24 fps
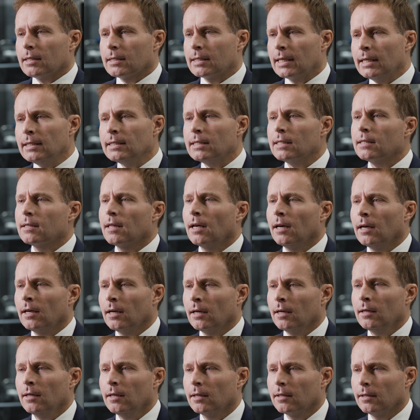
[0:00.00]
Since
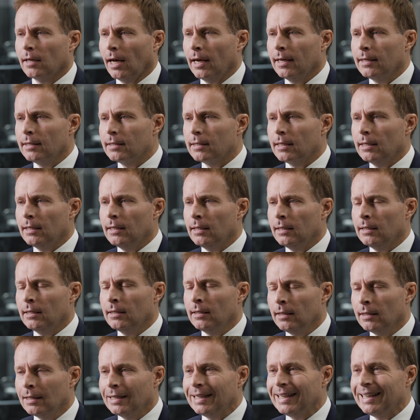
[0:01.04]
the
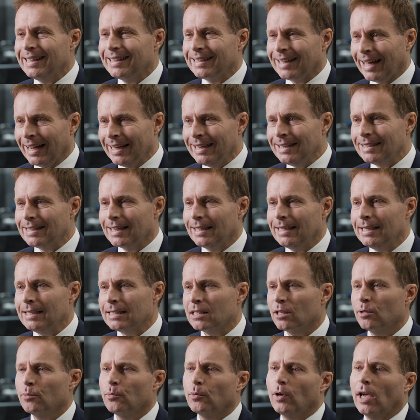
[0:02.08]
1990s,